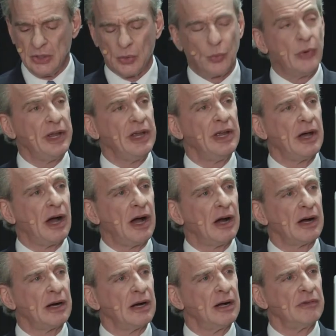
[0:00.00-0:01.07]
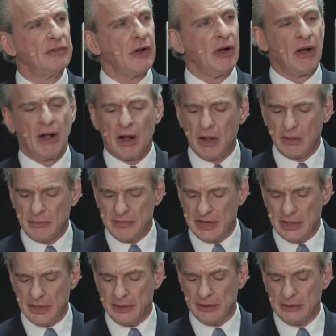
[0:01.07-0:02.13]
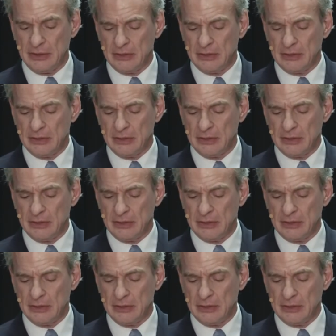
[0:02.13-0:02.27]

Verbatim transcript: we are of all men